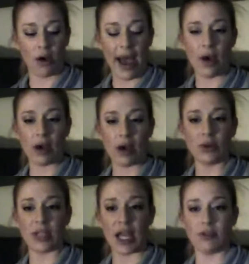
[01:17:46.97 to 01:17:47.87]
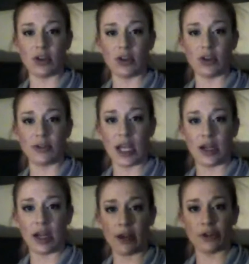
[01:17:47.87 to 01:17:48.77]
save yourself $10 a
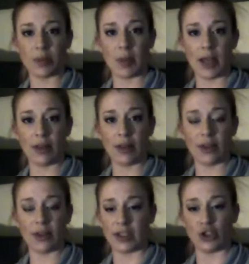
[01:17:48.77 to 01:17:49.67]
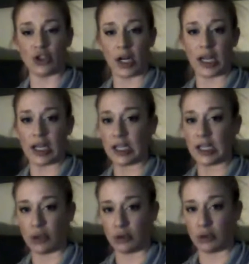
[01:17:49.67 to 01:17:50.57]
month since you're gonna continue drinking this?